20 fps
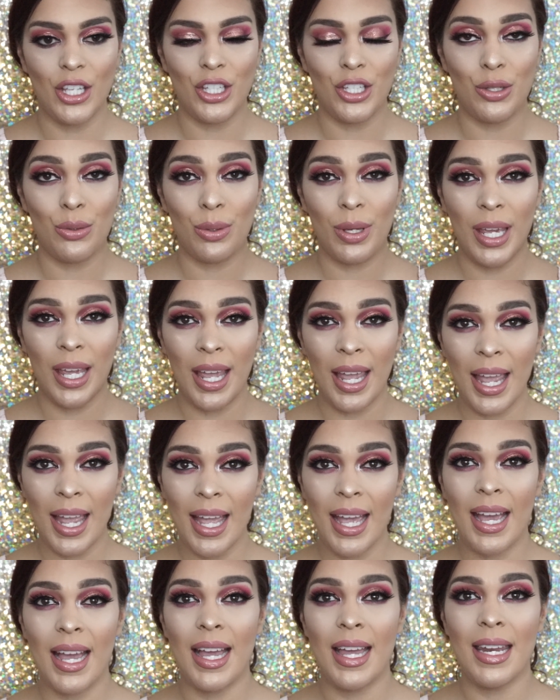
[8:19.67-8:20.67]
you
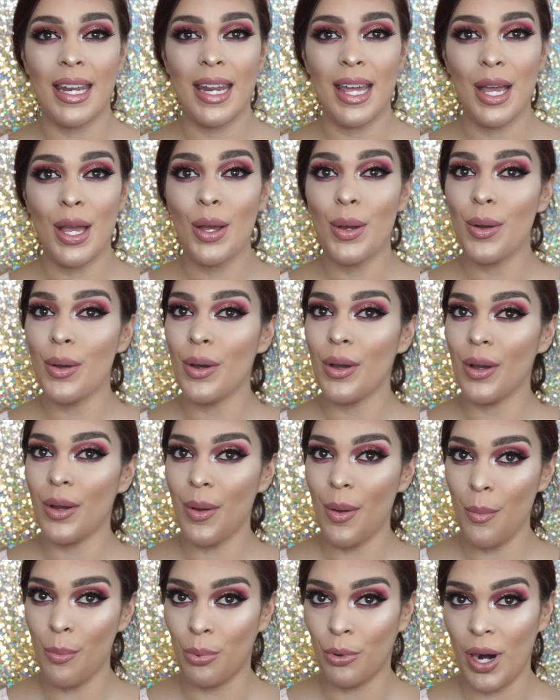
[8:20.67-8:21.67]
can
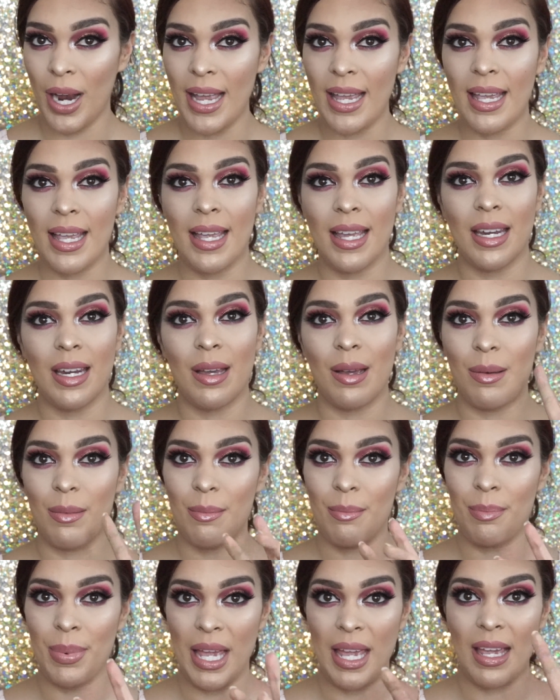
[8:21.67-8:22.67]
brighten,
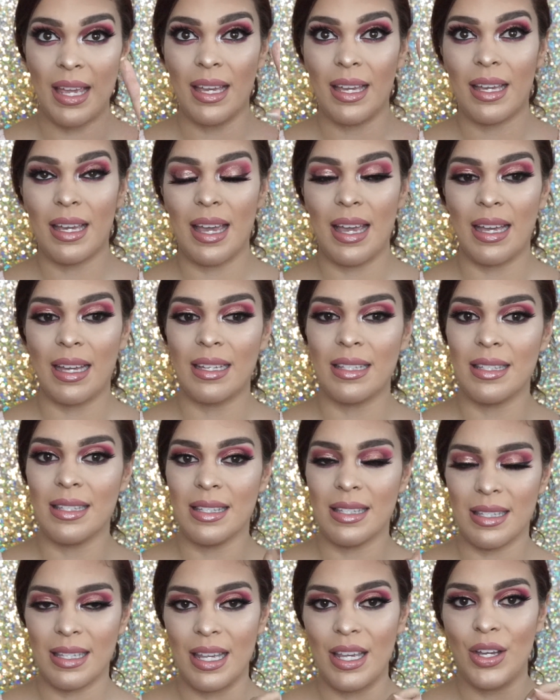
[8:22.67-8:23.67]
bake, and
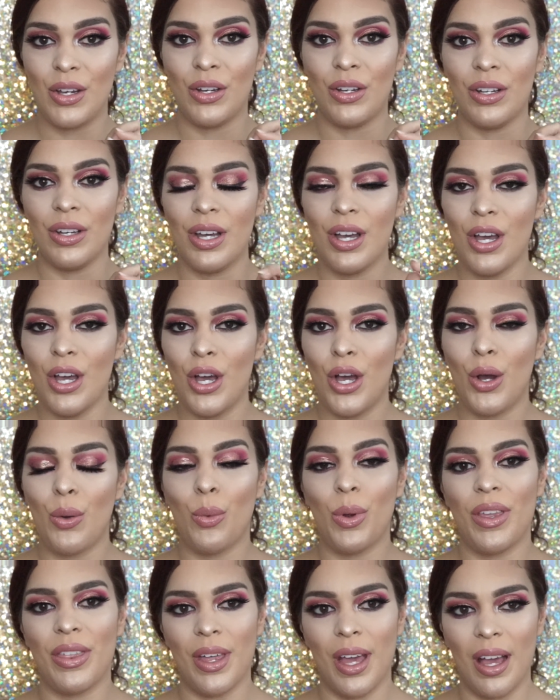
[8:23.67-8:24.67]
conceal
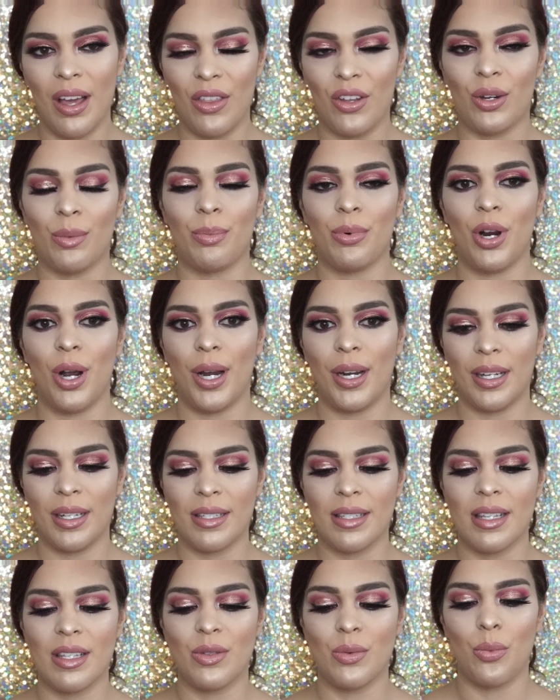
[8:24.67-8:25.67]
with other
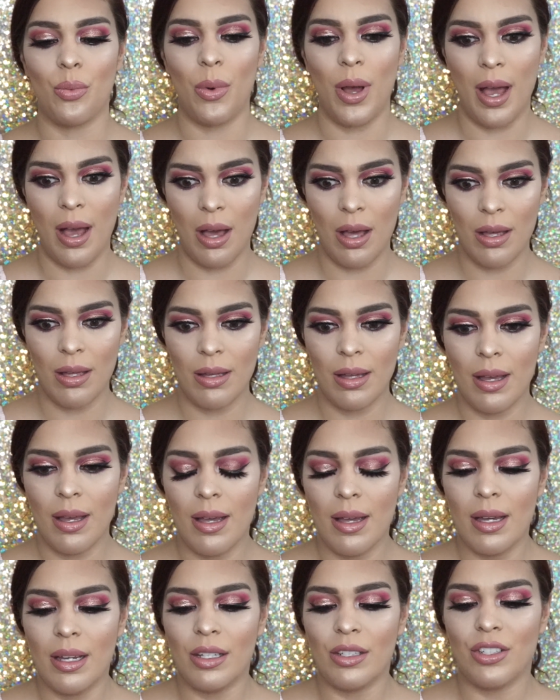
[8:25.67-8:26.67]
products as well.
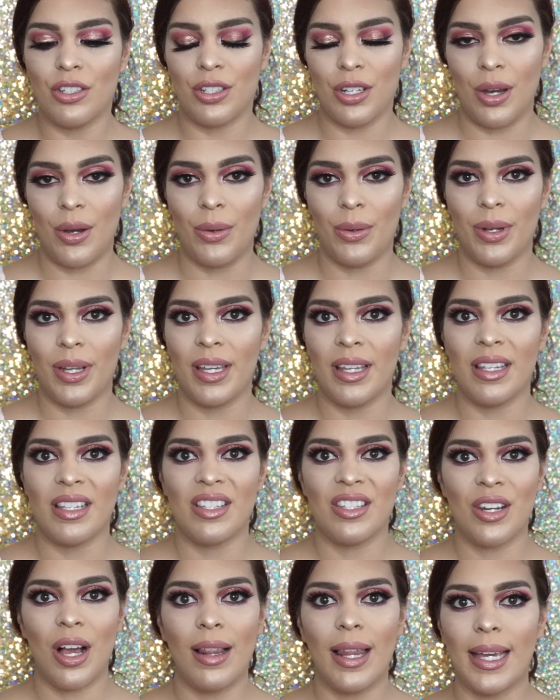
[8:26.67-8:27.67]
So it
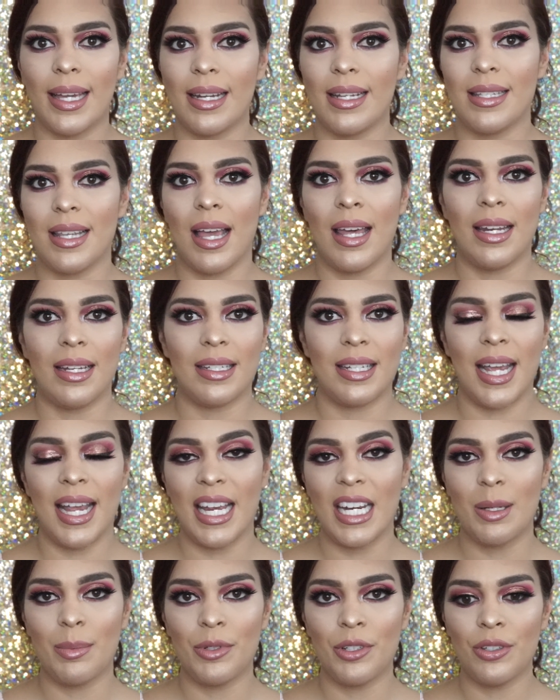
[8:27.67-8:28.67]
is not like it is
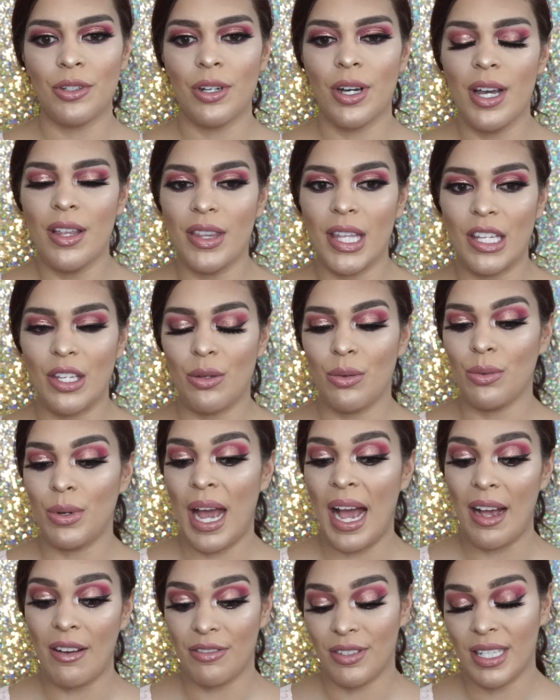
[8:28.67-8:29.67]
unattainable that you
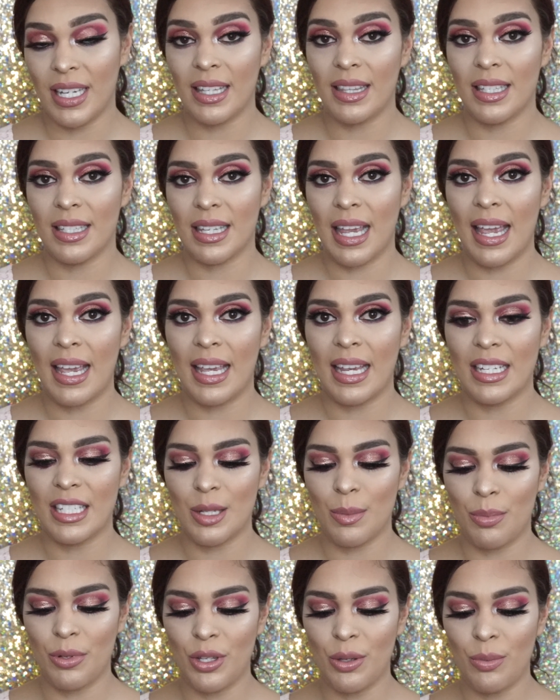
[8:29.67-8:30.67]
have to get this
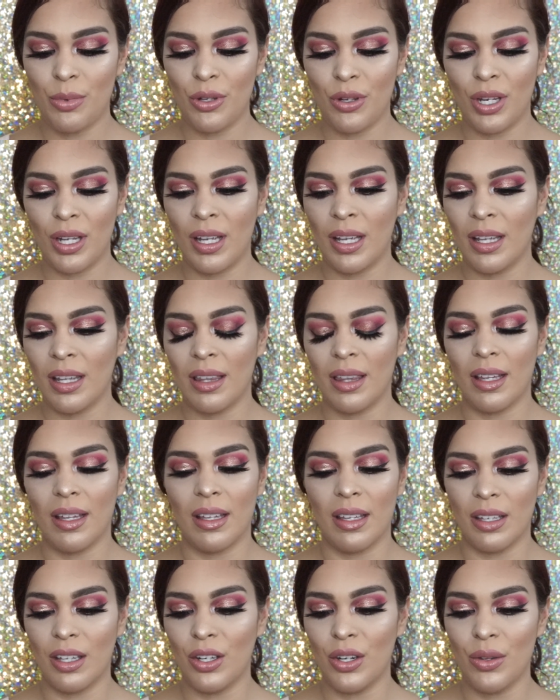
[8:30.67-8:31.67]
KKW Beauty,
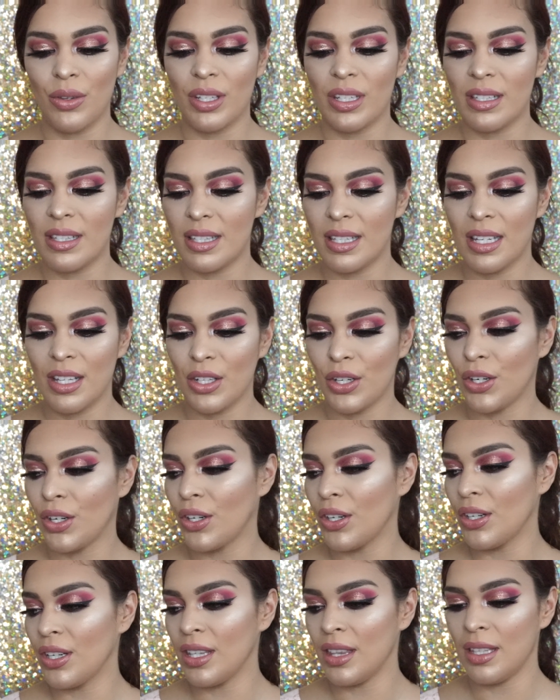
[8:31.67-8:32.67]
the
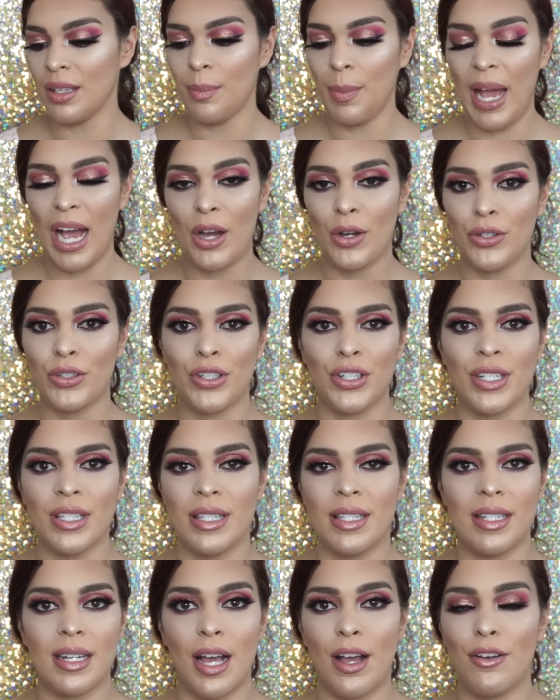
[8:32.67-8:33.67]
concealer and the powder
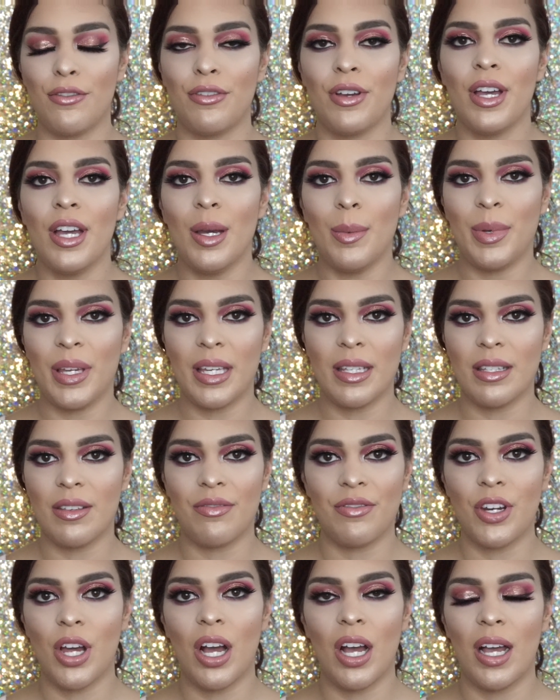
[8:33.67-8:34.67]
and stuff, because
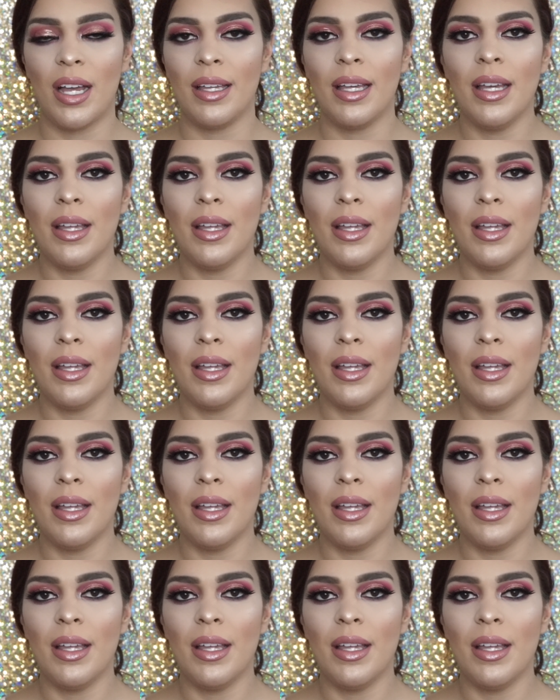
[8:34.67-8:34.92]
if not,